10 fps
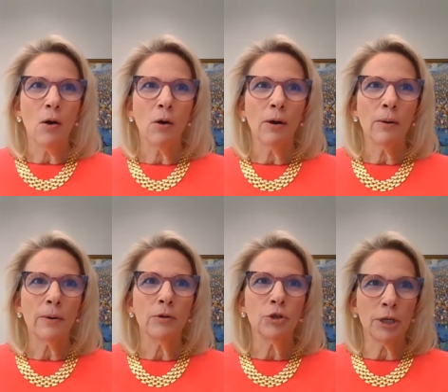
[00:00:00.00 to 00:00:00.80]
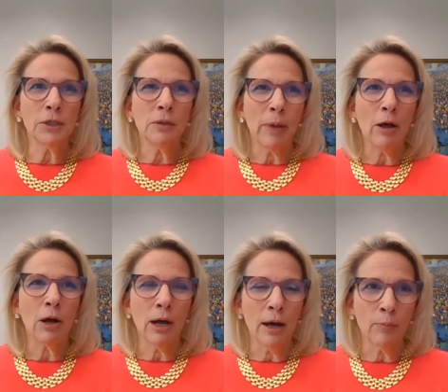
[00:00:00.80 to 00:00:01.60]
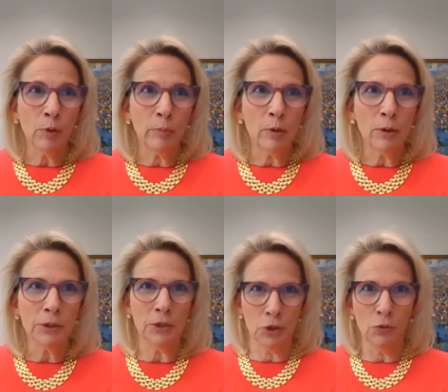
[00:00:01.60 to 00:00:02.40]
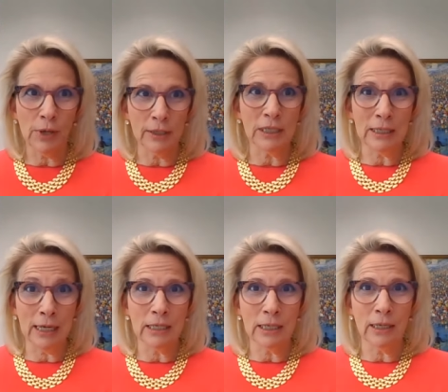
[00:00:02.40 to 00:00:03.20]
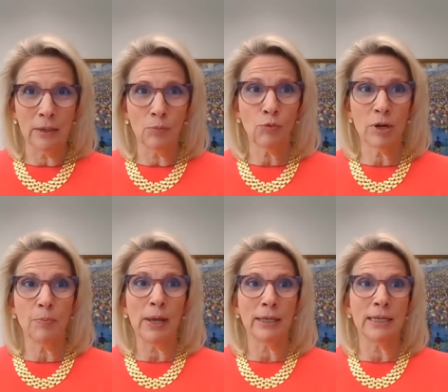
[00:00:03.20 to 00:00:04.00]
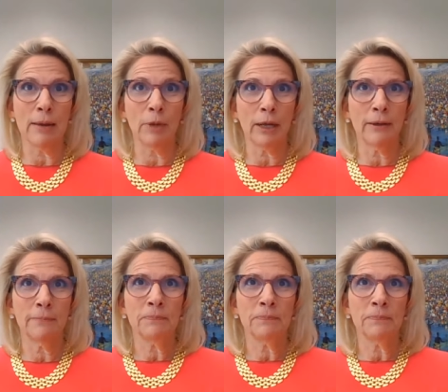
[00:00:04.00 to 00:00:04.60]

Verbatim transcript: are just about comparable to 2019 pre pandemic.